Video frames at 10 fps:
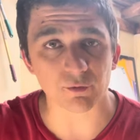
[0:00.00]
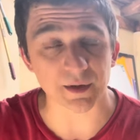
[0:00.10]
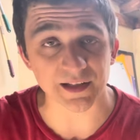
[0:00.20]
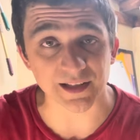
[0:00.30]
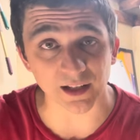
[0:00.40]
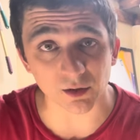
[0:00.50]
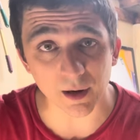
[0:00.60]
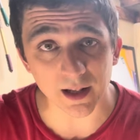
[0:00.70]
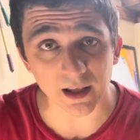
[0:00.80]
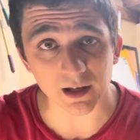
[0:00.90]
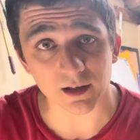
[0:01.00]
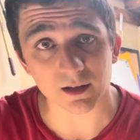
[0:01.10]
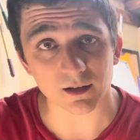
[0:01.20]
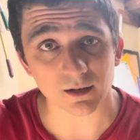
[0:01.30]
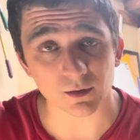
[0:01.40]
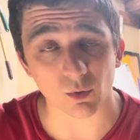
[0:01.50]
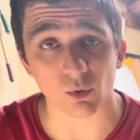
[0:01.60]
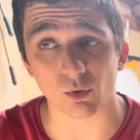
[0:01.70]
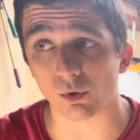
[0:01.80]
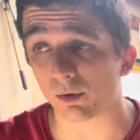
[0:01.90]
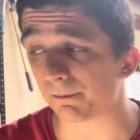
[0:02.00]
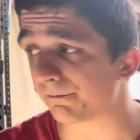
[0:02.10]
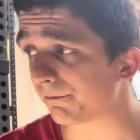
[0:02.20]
from accelerating or